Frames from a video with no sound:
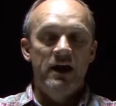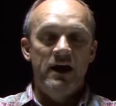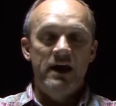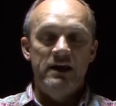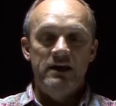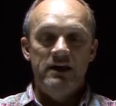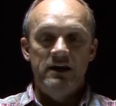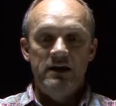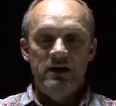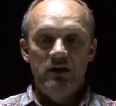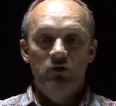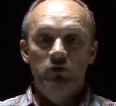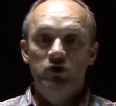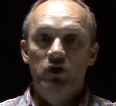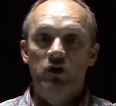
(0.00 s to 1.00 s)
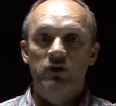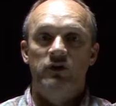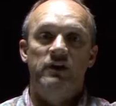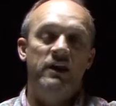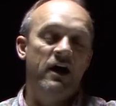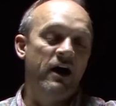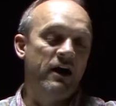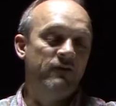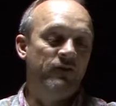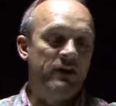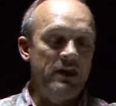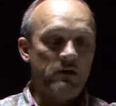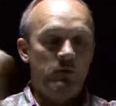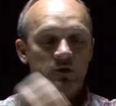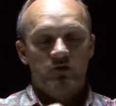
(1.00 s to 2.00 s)
He took the knife, and
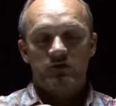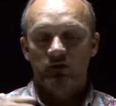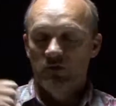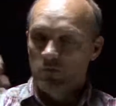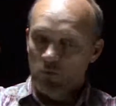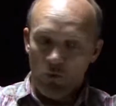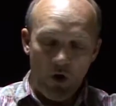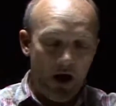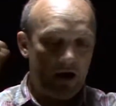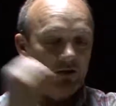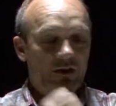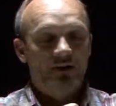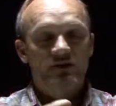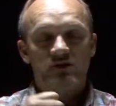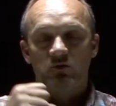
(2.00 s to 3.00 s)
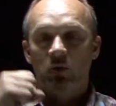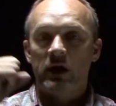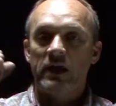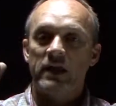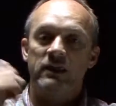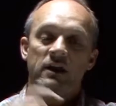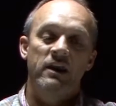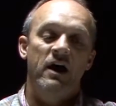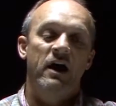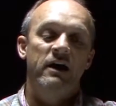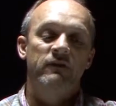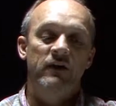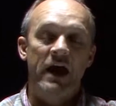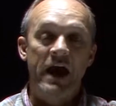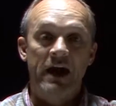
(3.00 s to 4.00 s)
he was wildly swinging the
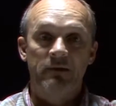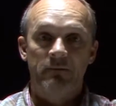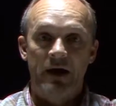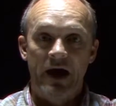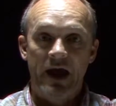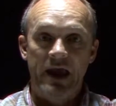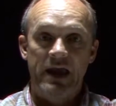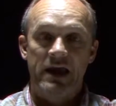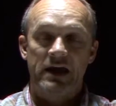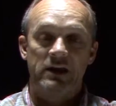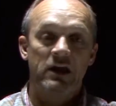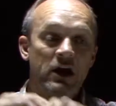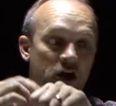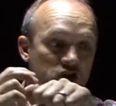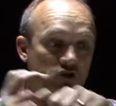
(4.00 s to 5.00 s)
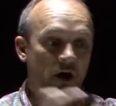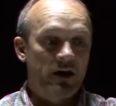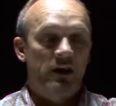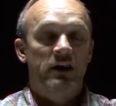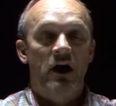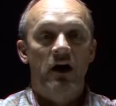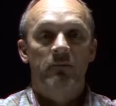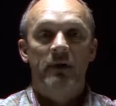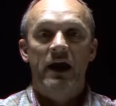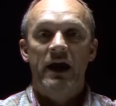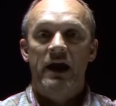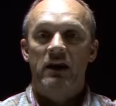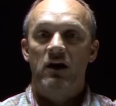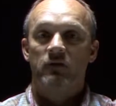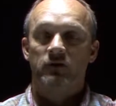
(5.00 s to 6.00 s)
knife at my hand, trying to knock my
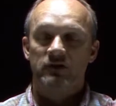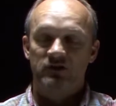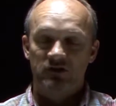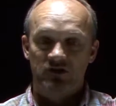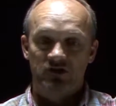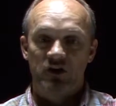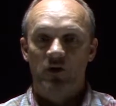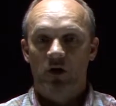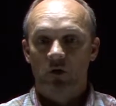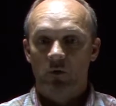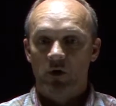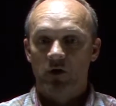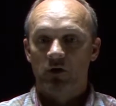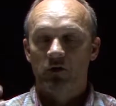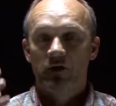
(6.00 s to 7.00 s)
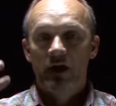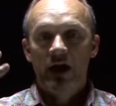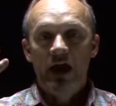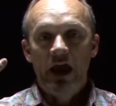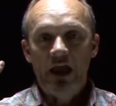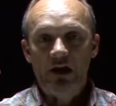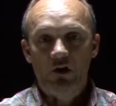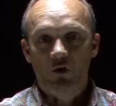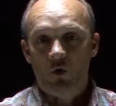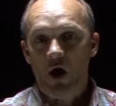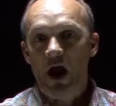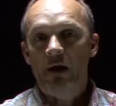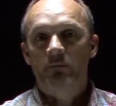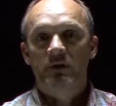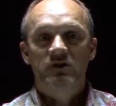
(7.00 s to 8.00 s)
hand off the steering wheel. He
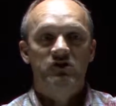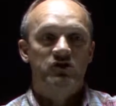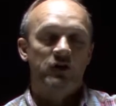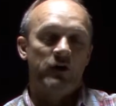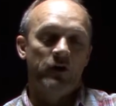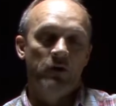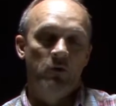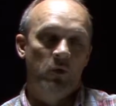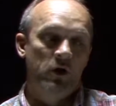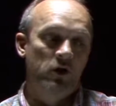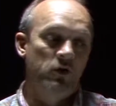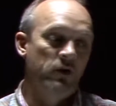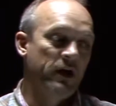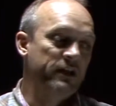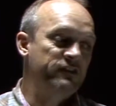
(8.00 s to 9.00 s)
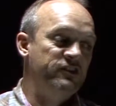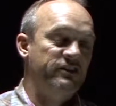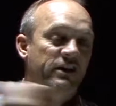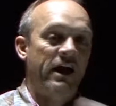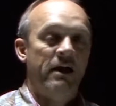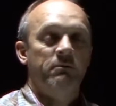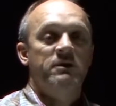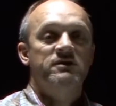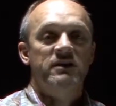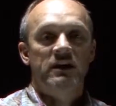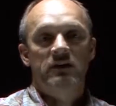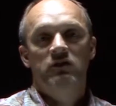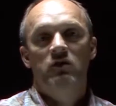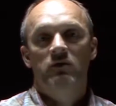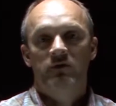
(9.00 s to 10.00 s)
grabbed the steering wheel and slammed us
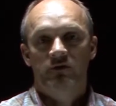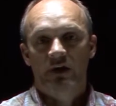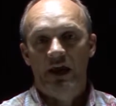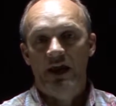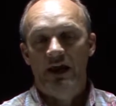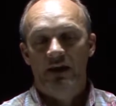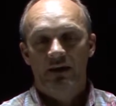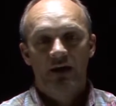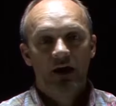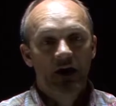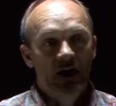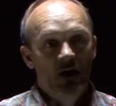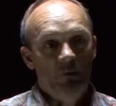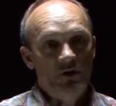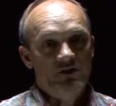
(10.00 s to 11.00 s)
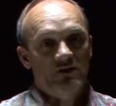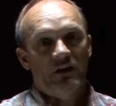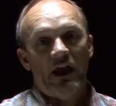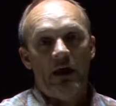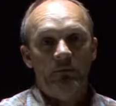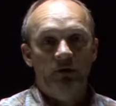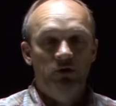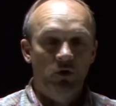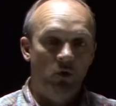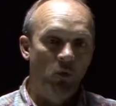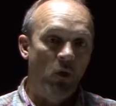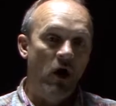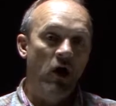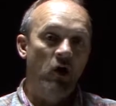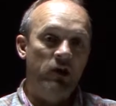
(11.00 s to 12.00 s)
into a van. We slammed into a
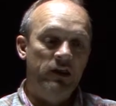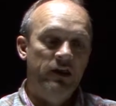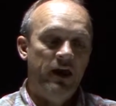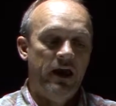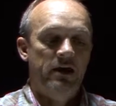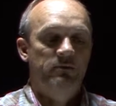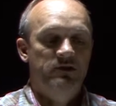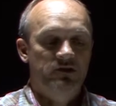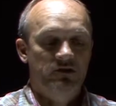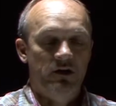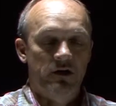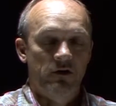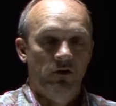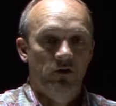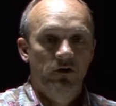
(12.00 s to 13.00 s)
wall and came still.